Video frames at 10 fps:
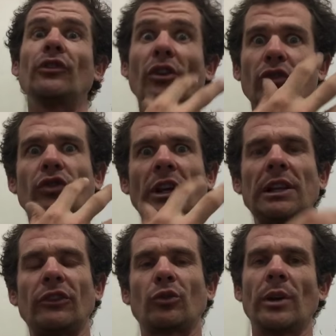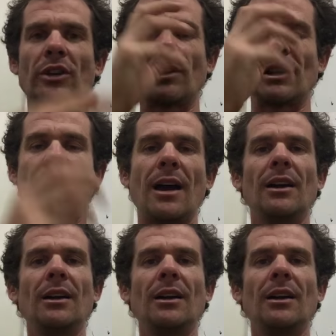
So it's sickly sweet, drink that.